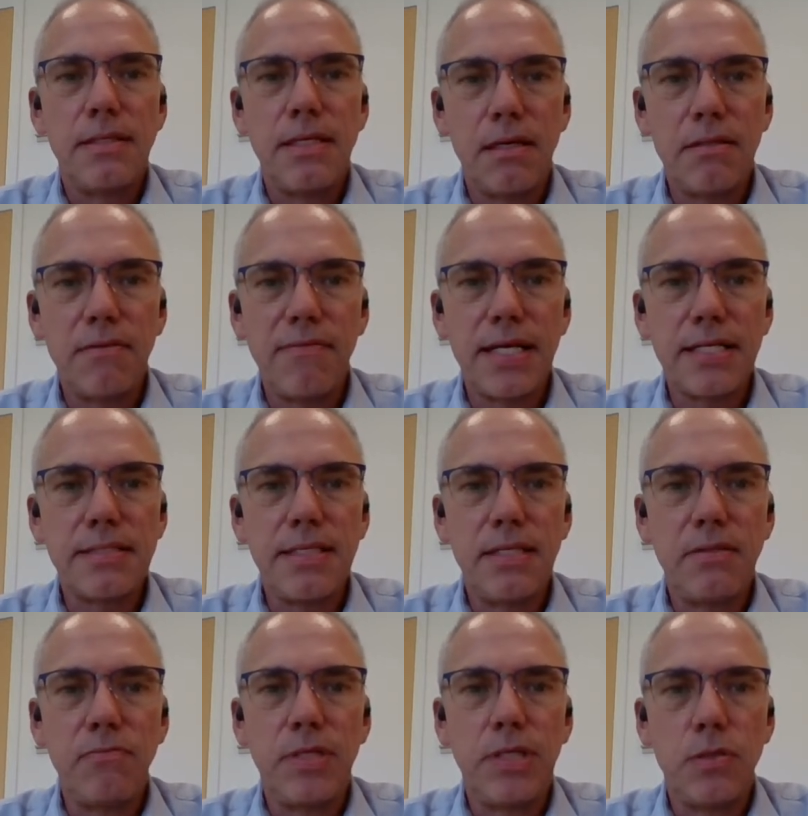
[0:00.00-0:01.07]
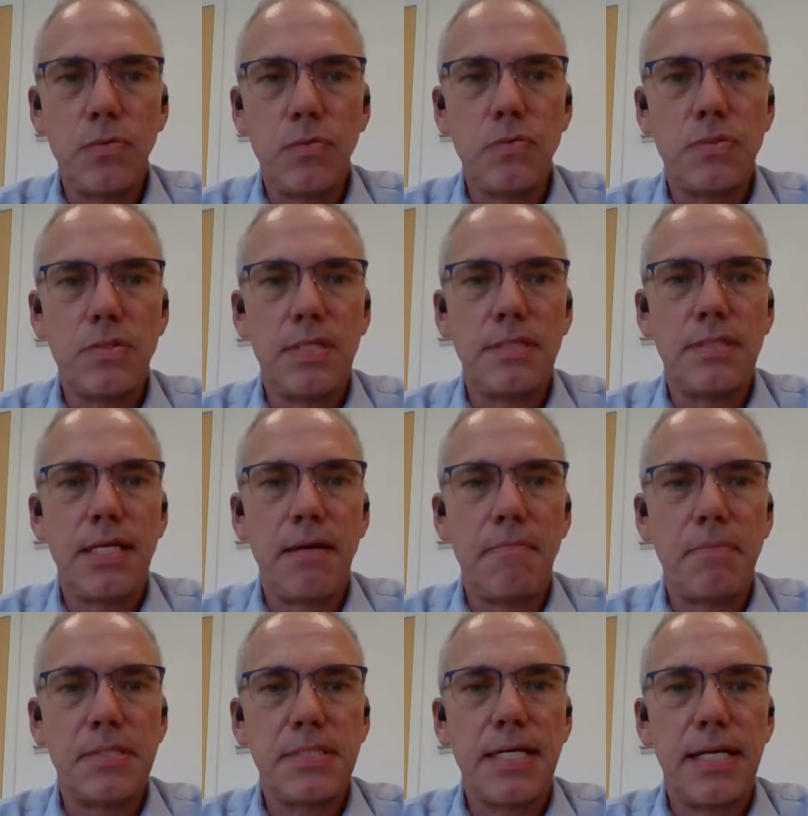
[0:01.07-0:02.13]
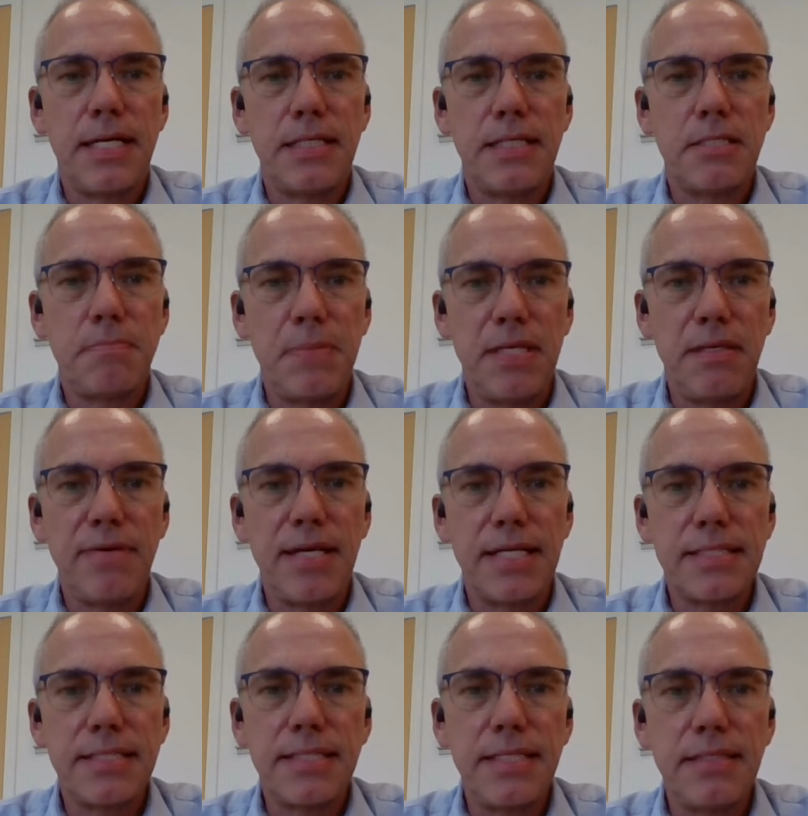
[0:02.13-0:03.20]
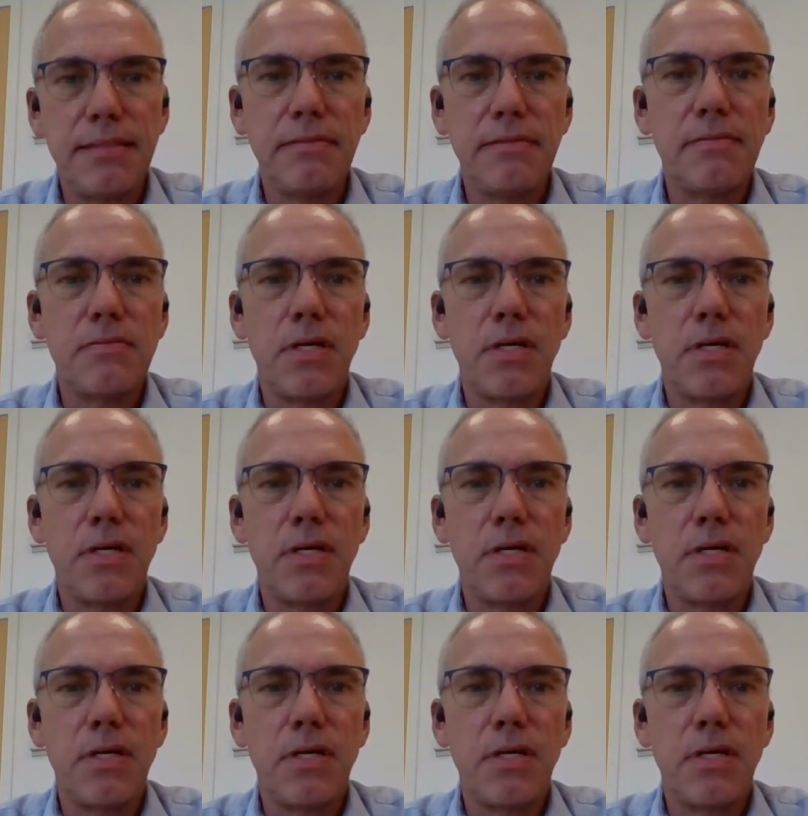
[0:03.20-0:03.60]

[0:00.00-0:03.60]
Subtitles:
The other vaccine we use is hepatitis B vaccine.